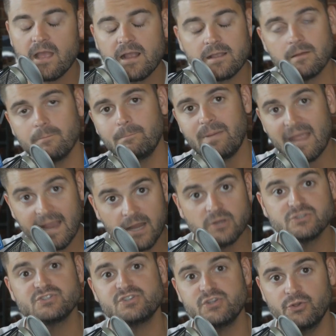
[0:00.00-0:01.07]

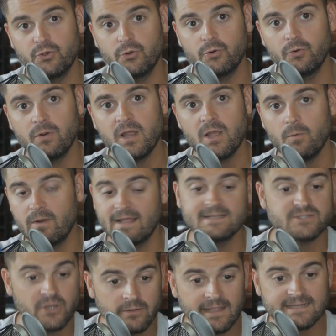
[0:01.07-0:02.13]
Compared to what I
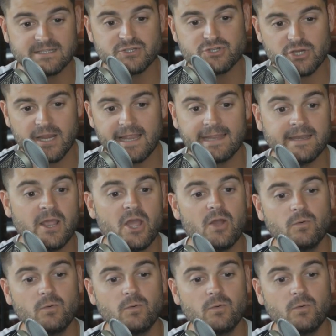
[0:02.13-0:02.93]
don't like to trade,